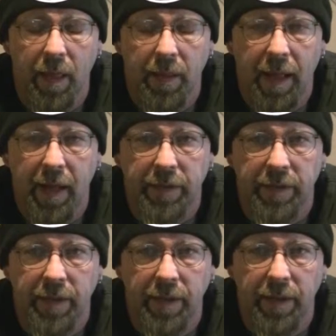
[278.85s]
got
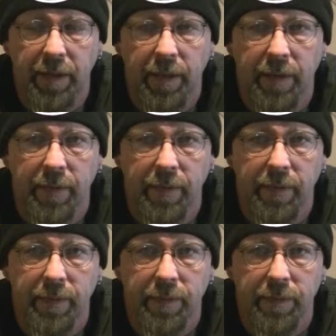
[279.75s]
the
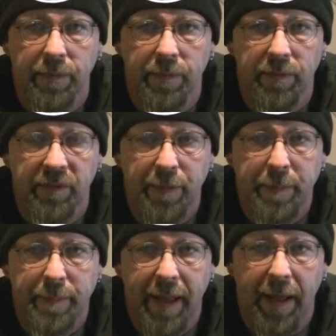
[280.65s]

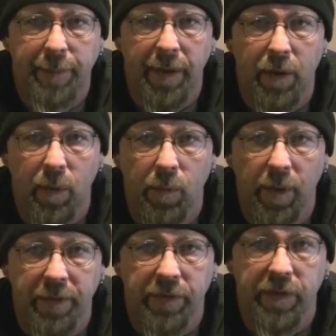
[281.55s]
sleeping bag, my cold
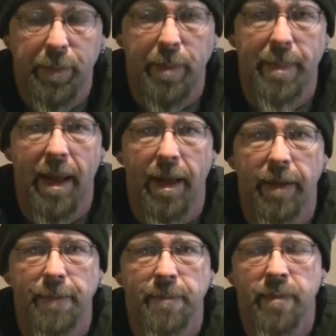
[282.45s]
weather sleeping bag,
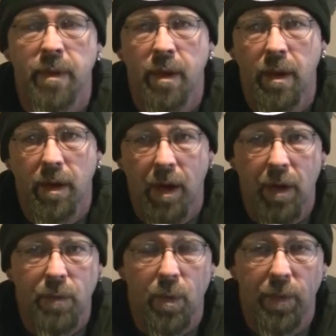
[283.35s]

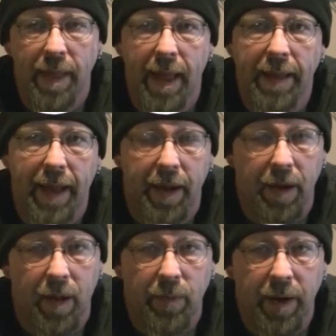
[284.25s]
unrolled that, got it
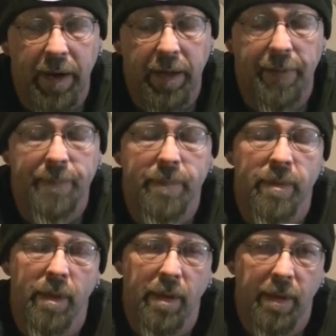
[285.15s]
all ready,
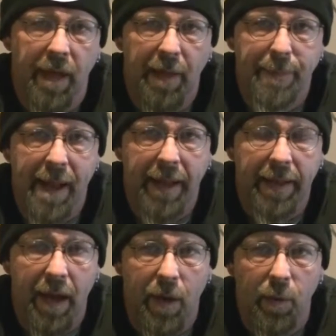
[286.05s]
came
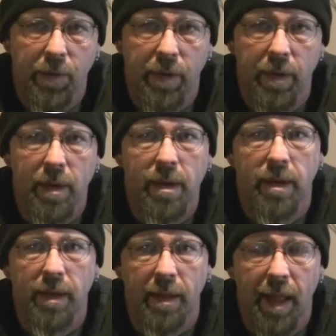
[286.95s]
back out,
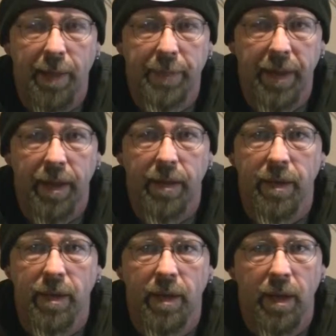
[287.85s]
climbed in,
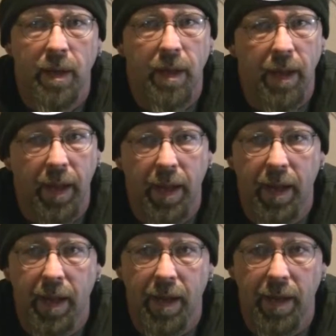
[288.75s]

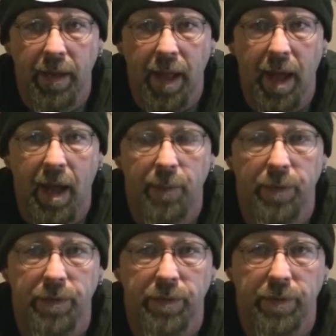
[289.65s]
and I
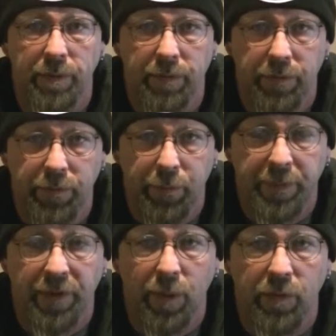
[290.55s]
was
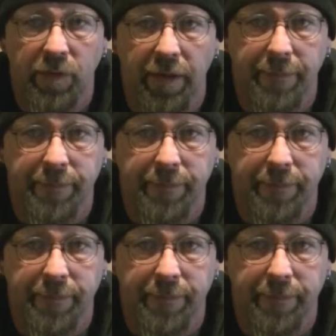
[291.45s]
super toasty.